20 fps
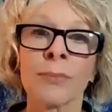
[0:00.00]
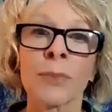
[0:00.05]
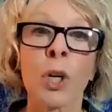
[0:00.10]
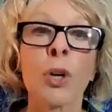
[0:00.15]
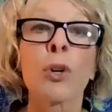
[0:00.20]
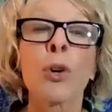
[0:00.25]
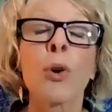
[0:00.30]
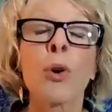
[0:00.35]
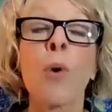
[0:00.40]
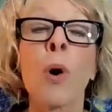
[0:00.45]

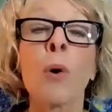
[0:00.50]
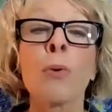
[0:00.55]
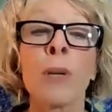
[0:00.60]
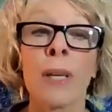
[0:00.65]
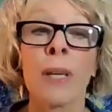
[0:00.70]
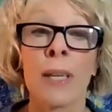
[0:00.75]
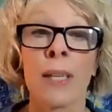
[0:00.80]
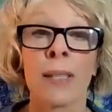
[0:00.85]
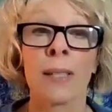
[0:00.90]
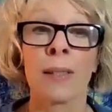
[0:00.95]
Her quote
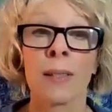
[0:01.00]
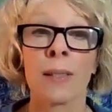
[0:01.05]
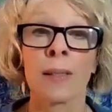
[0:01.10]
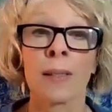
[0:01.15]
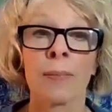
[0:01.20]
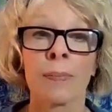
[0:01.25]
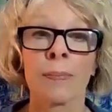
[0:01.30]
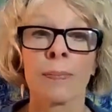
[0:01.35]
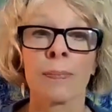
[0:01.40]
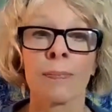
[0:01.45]
is
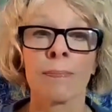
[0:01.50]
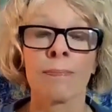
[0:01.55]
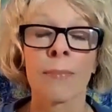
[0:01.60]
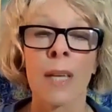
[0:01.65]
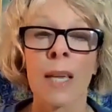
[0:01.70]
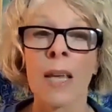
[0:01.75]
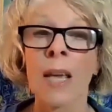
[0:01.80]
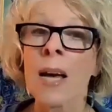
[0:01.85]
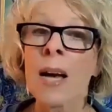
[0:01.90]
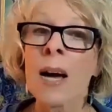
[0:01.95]

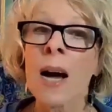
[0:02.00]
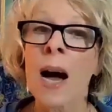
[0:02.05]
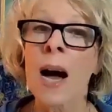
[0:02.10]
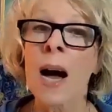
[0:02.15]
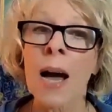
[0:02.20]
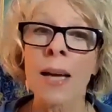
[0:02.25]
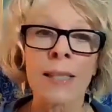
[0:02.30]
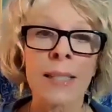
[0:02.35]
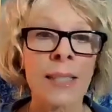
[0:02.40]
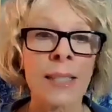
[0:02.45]

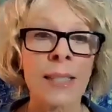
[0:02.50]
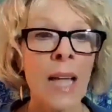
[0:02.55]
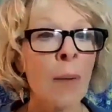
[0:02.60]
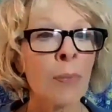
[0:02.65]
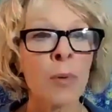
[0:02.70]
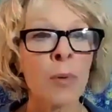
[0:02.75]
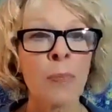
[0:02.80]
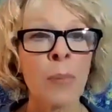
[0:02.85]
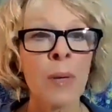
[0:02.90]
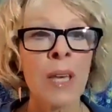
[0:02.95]
I
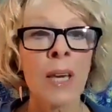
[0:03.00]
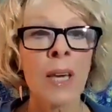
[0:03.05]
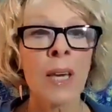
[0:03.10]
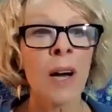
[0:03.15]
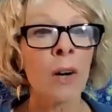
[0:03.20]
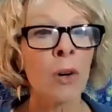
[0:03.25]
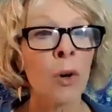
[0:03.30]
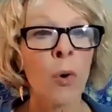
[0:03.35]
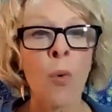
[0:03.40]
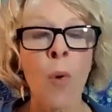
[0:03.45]
stopped being
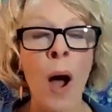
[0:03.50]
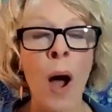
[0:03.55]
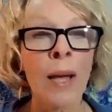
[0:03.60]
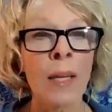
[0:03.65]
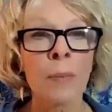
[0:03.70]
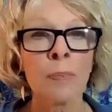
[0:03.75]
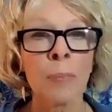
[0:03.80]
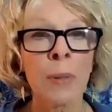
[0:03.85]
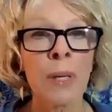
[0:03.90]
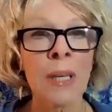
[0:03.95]
a
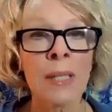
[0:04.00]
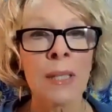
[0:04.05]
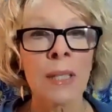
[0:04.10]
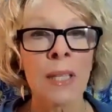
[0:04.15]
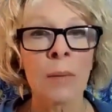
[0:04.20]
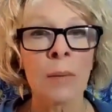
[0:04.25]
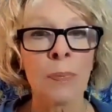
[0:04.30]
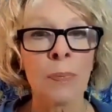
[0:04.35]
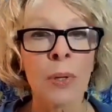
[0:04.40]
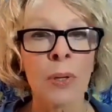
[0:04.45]
quiet
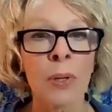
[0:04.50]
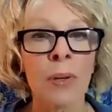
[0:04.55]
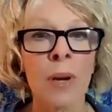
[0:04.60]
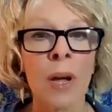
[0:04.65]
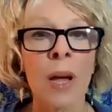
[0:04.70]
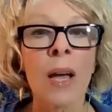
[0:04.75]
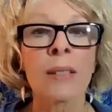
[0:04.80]
peacekeeper